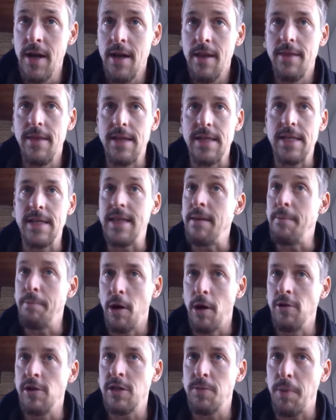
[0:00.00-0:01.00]
This is the
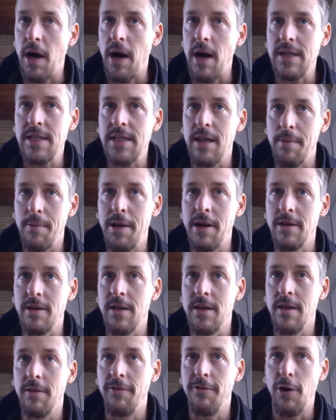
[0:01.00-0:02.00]
post box that appears
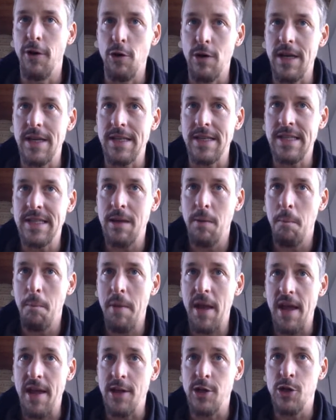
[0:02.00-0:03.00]
on the focus
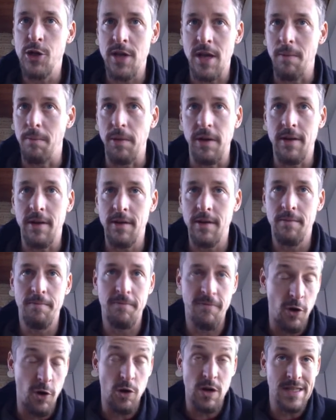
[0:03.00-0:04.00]
page template,
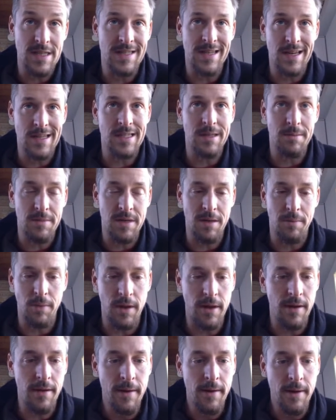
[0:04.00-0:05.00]
focus custom template.